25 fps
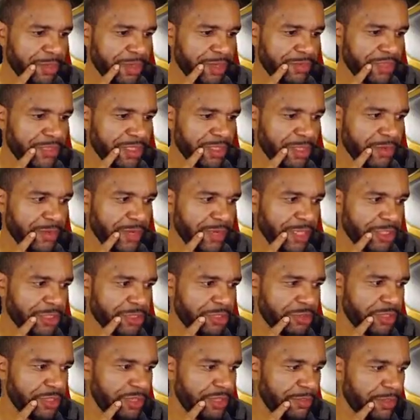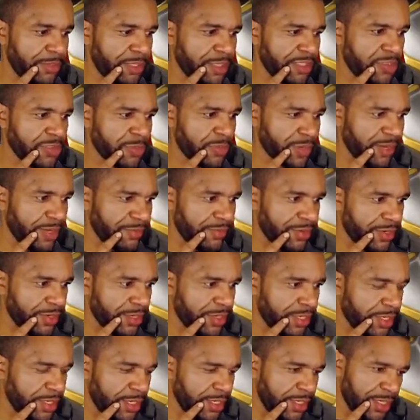buff to go ahead and strip, but it's whatever.
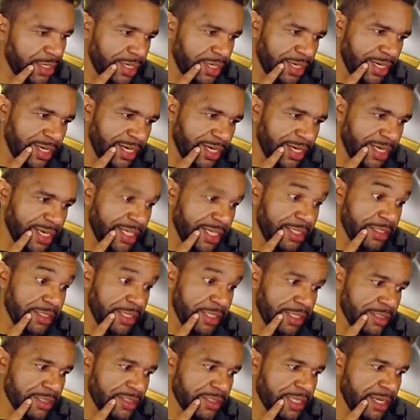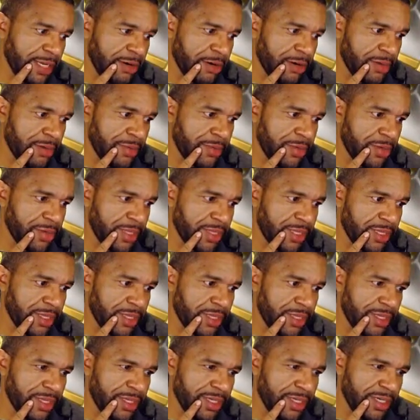He does take our immunity,
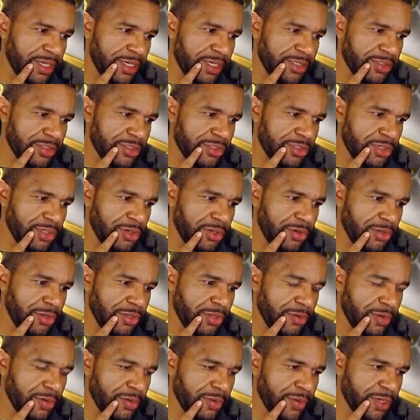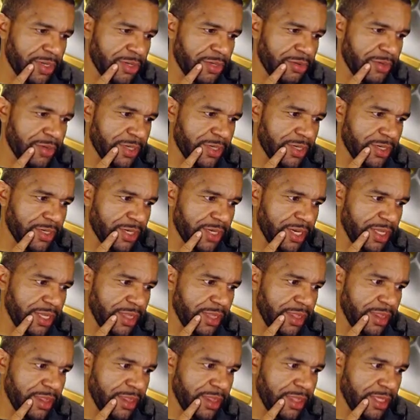and so you know what I want to do here? I
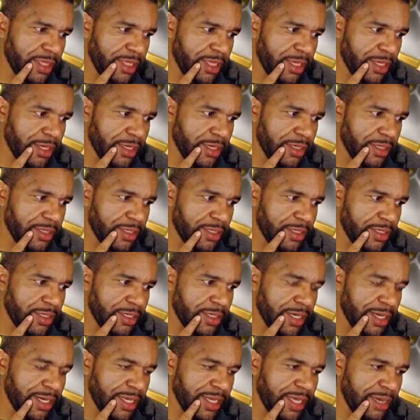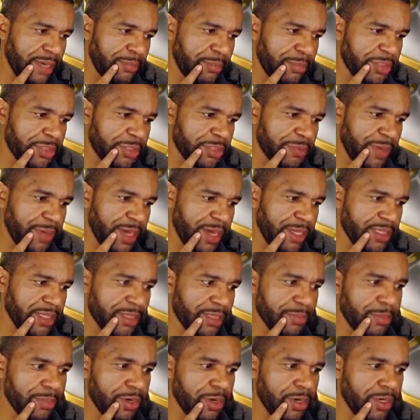think I can't push back
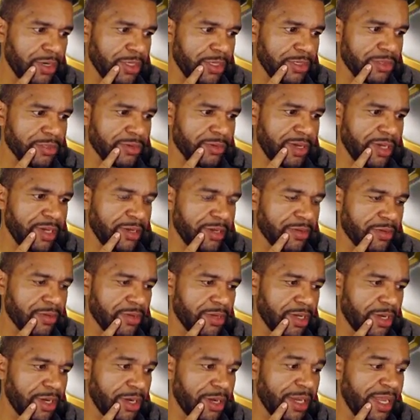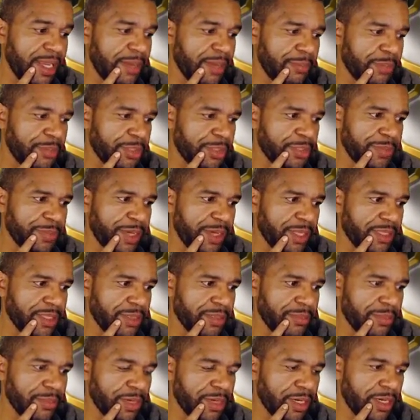the bars, right? Or I can't push back
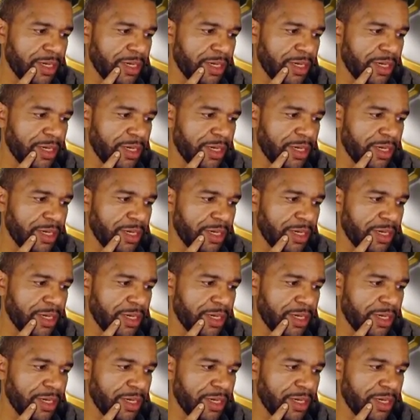the